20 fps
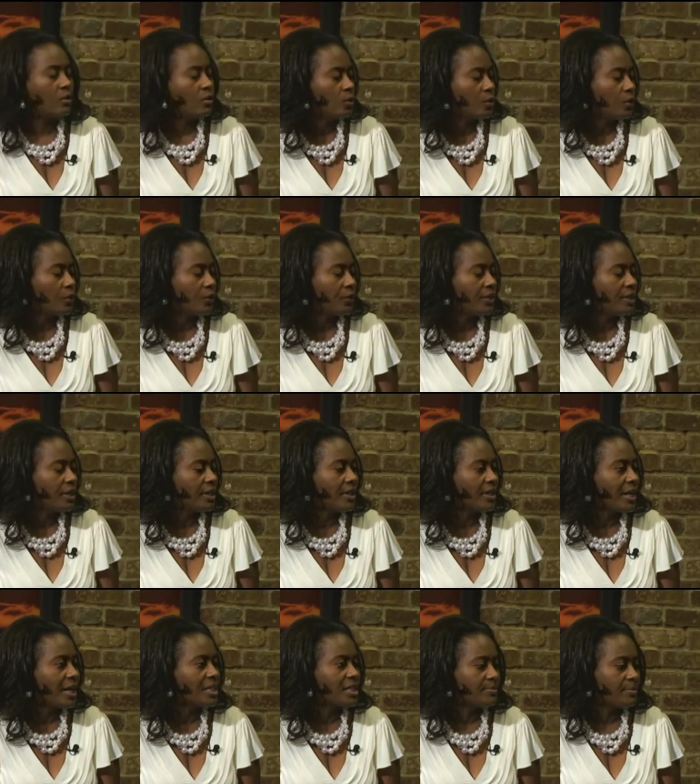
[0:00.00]
Gloria
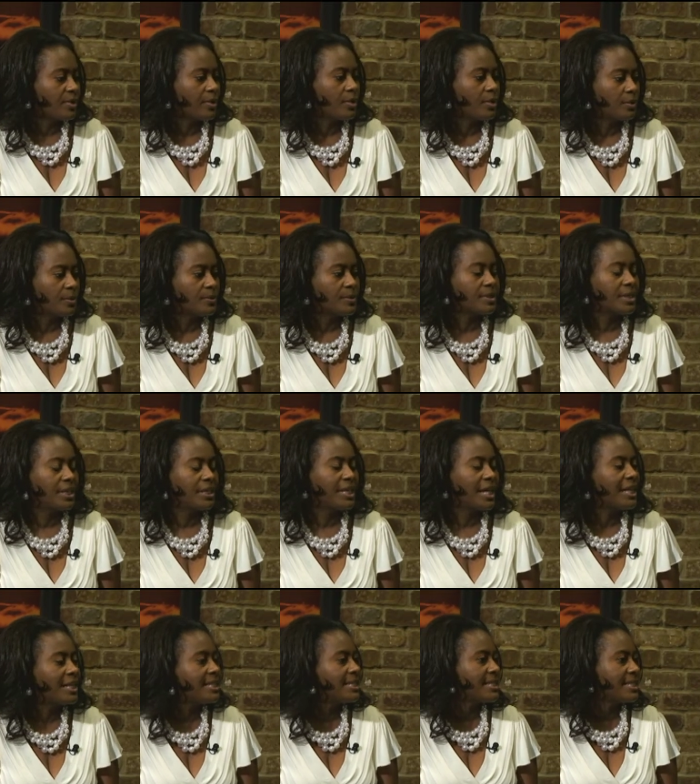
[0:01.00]
Gospel Host in
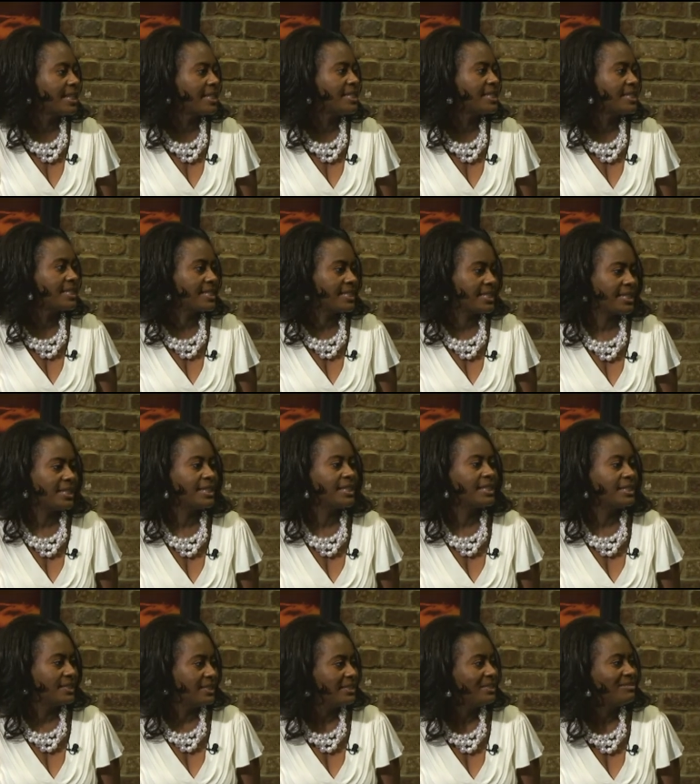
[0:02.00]
Alexander City.
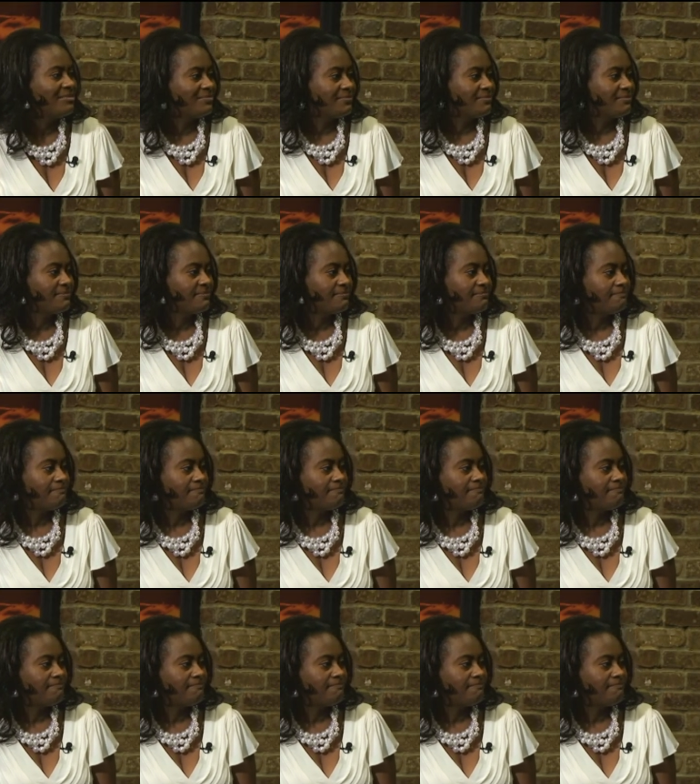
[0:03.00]
Okay. Uh,